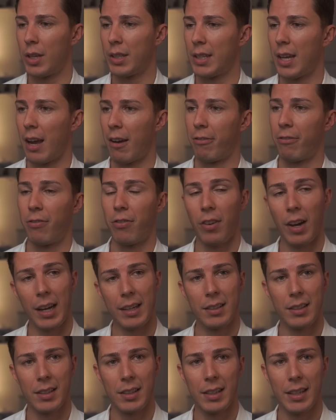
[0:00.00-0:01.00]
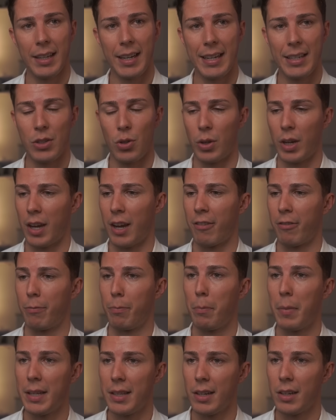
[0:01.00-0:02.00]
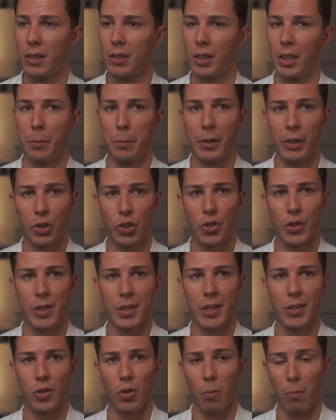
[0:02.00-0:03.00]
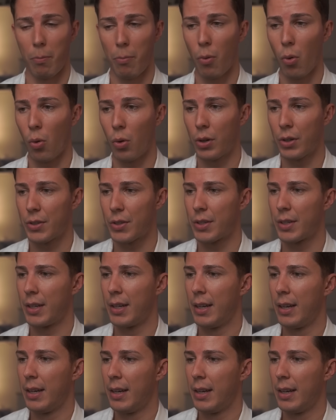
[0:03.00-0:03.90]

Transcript: have flight delays, you can have medical emergencies on boards,